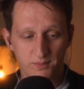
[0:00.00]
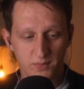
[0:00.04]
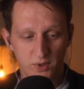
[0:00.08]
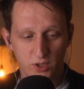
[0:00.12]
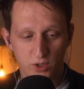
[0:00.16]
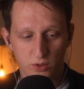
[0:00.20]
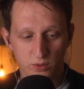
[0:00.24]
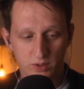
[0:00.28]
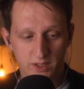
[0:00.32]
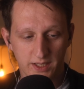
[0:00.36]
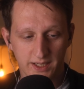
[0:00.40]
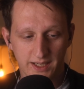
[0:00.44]

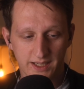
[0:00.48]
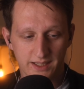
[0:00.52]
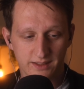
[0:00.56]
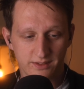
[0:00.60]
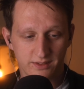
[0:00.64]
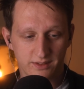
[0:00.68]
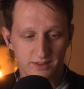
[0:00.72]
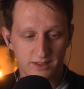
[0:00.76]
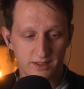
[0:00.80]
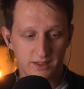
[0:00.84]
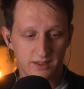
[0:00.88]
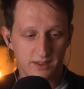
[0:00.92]
Cool, I
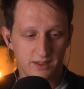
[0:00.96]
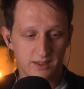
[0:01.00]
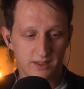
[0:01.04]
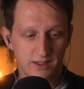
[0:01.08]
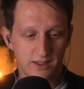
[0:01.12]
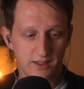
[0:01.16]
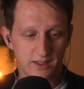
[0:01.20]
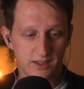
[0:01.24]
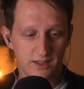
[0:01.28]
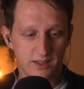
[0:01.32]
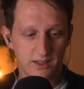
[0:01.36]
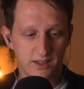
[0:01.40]
guess.
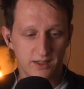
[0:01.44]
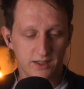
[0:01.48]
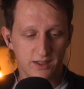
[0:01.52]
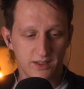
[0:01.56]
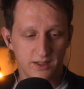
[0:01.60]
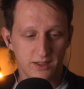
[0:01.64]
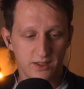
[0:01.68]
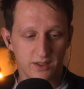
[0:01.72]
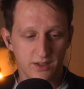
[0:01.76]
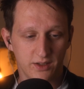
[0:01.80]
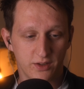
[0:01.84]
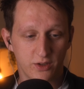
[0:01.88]

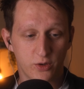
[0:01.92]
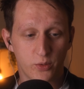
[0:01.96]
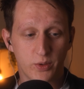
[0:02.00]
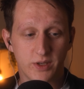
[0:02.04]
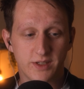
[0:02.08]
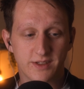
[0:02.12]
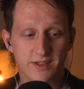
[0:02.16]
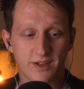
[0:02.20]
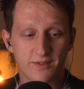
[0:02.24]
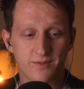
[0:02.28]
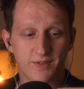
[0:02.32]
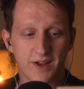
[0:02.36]
The
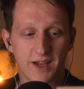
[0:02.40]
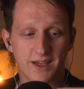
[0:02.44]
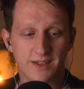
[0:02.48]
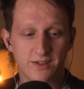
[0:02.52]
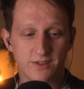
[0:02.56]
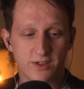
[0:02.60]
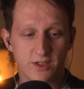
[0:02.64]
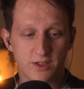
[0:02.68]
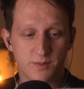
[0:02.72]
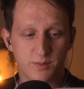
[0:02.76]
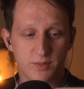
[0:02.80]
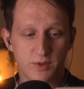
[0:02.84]
Queen's
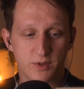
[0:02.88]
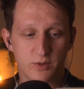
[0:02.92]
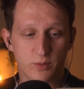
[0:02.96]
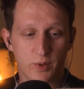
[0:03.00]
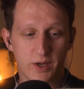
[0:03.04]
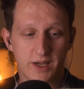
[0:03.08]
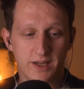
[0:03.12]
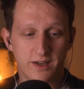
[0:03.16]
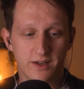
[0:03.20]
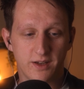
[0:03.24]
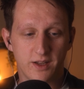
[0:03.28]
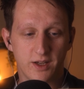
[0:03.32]
advisors
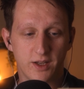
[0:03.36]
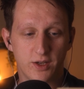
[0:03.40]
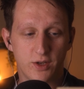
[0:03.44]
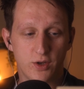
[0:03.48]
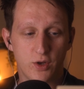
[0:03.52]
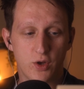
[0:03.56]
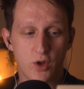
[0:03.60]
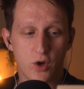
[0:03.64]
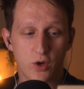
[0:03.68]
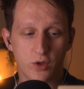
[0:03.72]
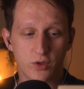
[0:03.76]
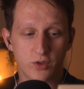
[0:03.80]
persuaded her
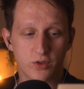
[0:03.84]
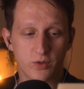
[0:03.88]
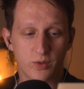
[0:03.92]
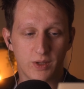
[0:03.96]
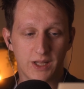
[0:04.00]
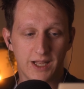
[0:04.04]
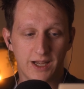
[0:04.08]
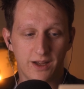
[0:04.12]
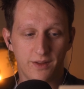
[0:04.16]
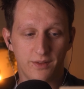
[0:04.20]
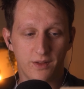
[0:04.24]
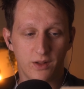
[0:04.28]
not to
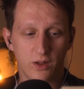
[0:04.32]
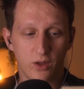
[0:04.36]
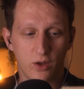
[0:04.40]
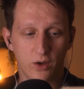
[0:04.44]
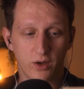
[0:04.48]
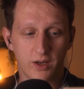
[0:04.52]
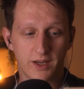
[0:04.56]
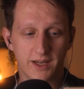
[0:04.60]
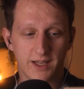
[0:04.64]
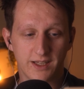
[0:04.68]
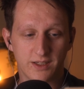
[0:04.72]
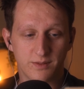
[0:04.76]
allow the
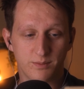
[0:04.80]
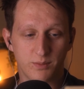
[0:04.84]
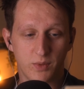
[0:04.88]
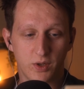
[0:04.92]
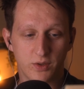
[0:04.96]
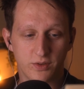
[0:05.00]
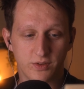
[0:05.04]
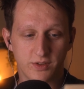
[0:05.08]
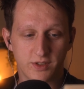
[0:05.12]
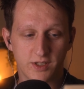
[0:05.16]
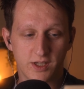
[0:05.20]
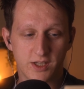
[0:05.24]
Loch Ness
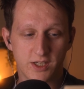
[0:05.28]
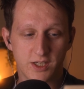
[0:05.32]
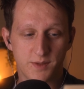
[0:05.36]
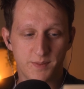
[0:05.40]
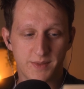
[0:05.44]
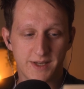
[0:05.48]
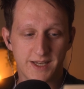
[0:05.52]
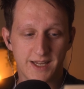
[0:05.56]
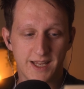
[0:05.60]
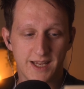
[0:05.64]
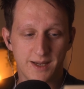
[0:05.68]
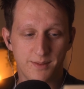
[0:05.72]
monster to
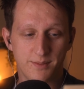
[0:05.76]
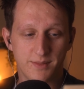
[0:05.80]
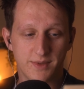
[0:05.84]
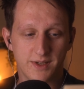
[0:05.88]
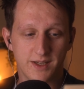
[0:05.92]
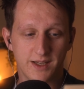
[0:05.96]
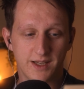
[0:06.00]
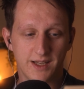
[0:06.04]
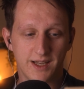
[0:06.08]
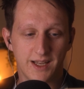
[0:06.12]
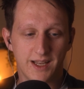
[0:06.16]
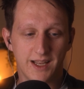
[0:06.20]
be named
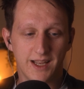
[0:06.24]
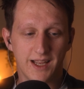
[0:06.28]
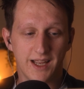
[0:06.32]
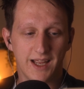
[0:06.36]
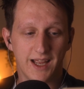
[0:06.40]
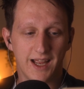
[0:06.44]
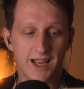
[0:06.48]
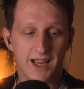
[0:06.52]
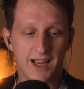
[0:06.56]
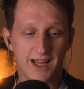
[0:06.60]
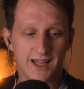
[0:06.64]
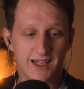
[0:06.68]

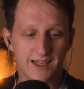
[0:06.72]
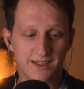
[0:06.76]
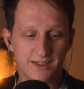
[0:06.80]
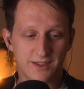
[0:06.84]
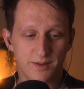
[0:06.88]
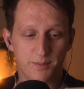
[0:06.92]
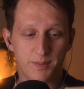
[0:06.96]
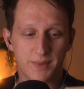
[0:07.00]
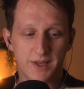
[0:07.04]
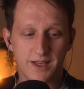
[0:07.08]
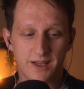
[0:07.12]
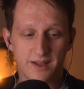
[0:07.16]

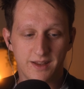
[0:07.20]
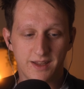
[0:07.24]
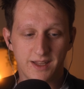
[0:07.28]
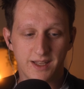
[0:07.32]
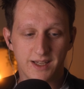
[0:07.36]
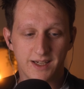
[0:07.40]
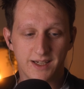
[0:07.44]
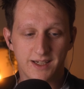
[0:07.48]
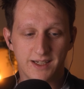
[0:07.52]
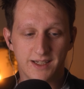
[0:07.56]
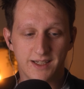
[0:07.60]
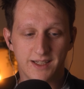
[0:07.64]

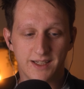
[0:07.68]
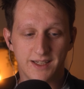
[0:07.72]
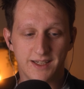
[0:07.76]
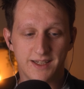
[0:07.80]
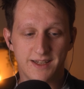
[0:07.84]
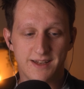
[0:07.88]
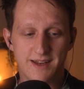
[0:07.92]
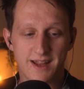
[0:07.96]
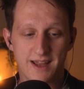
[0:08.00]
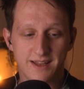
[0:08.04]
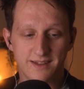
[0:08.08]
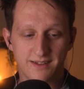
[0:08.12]
Elizabethia
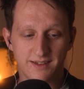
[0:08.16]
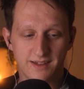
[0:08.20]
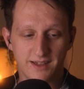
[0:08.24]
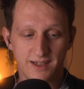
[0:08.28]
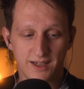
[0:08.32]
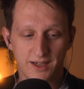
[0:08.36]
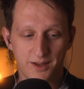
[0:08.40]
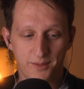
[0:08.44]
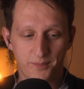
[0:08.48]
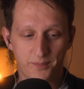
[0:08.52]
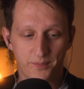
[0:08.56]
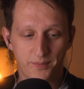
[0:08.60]

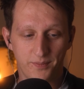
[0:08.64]
Nessia.